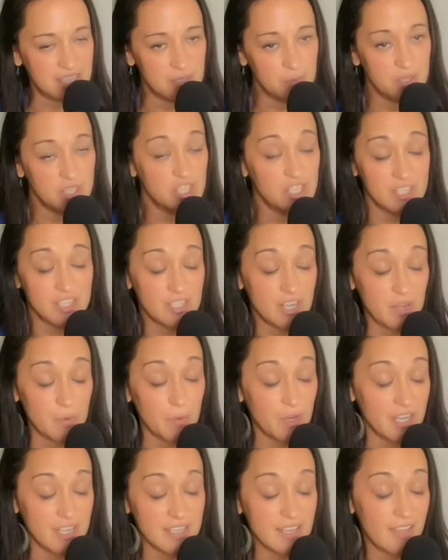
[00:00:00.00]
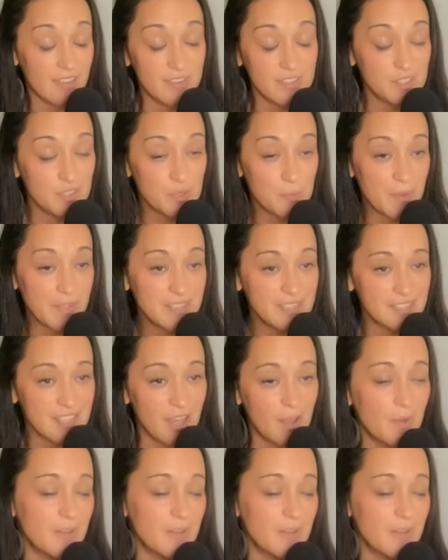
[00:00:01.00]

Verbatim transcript: We just started working together two months ago.